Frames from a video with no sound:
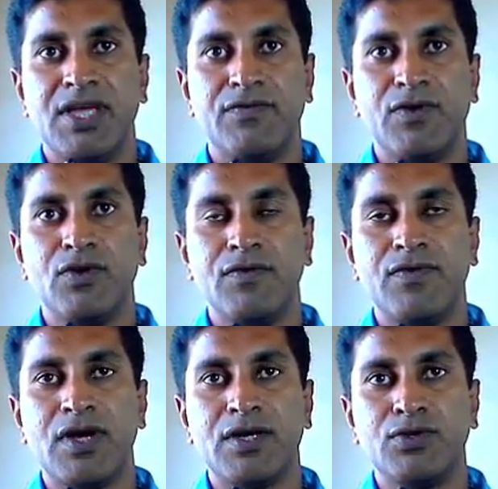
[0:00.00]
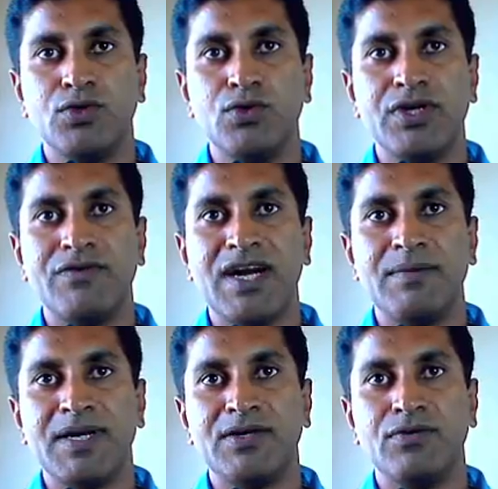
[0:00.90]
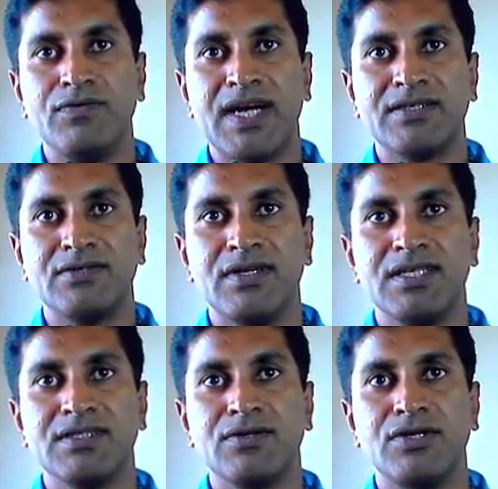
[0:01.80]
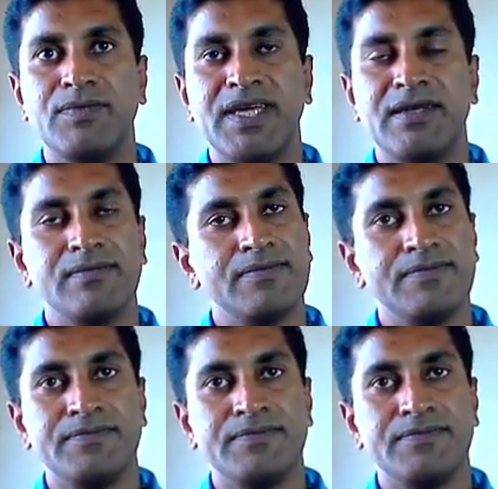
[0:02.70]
If you go for 2 divided by 2 factorial, it's going to be an